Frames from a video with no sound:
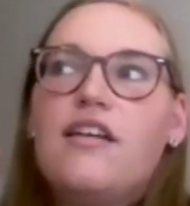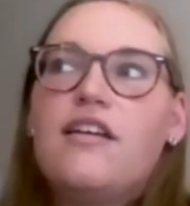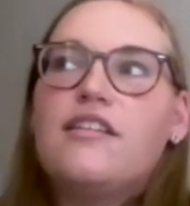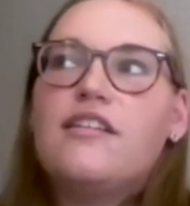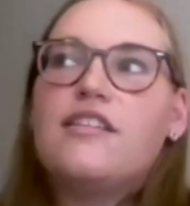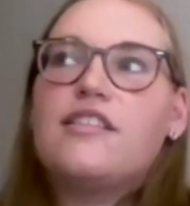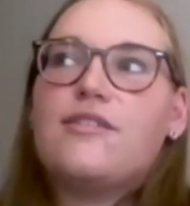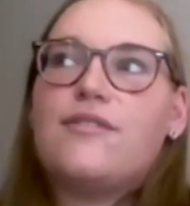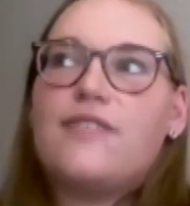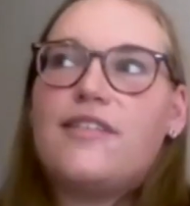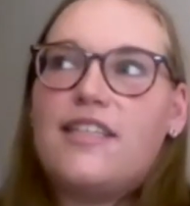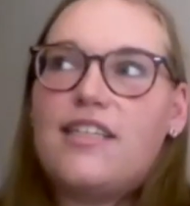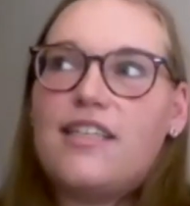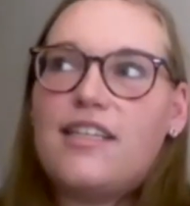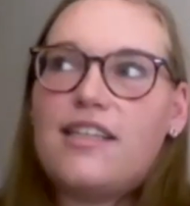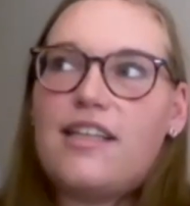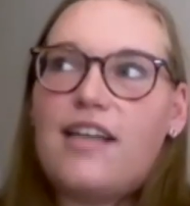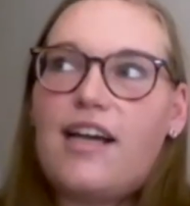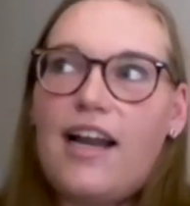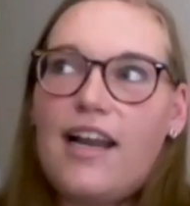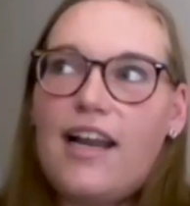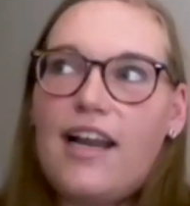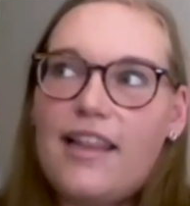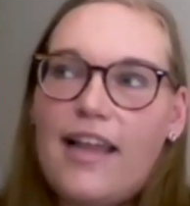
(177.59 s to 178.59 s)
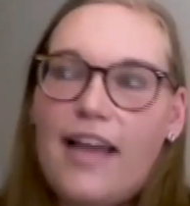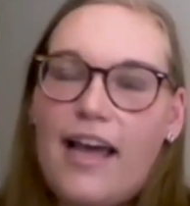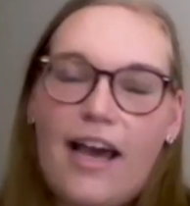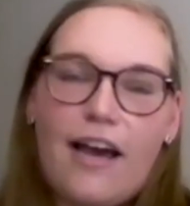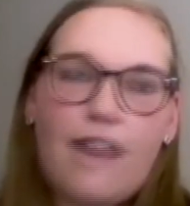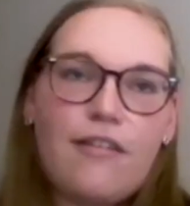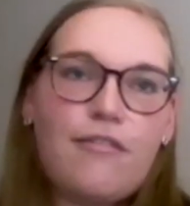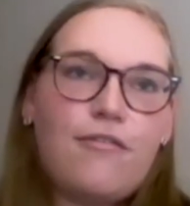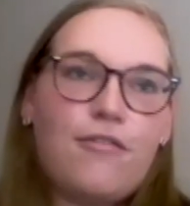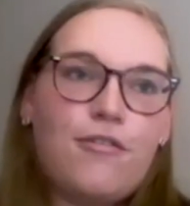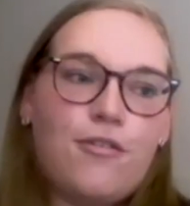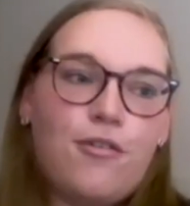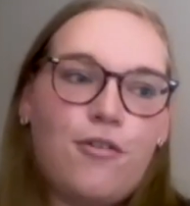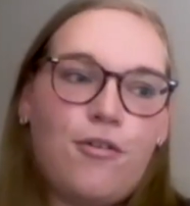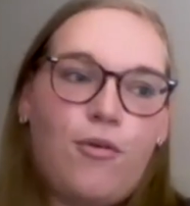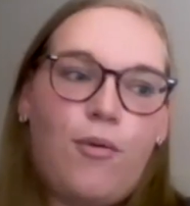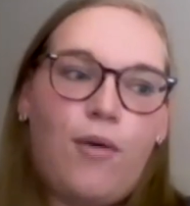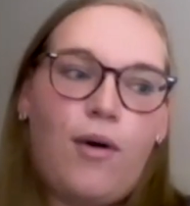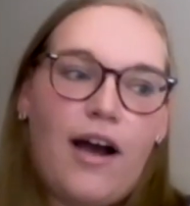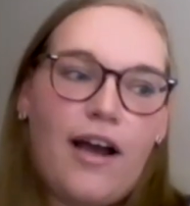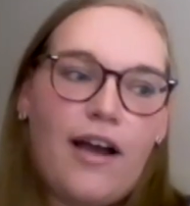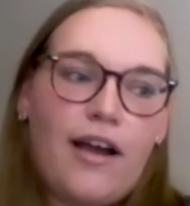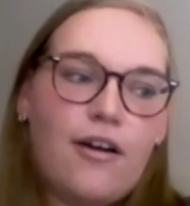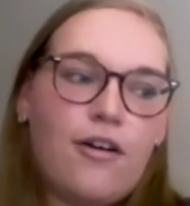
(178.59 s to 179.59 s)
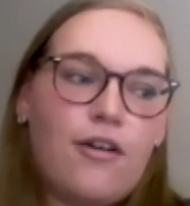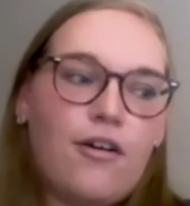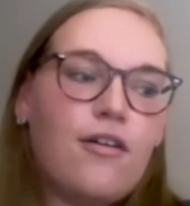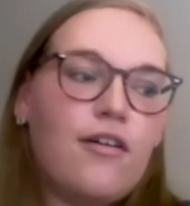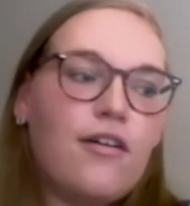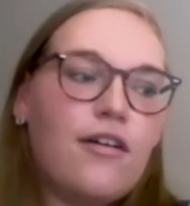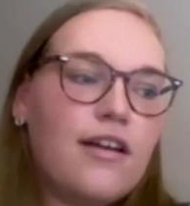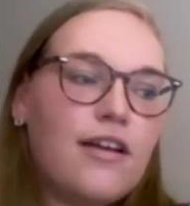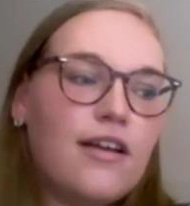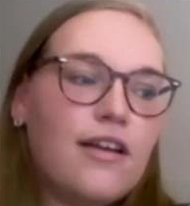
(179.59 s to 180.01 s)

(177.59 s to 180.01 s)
So I did a lot of that for a while.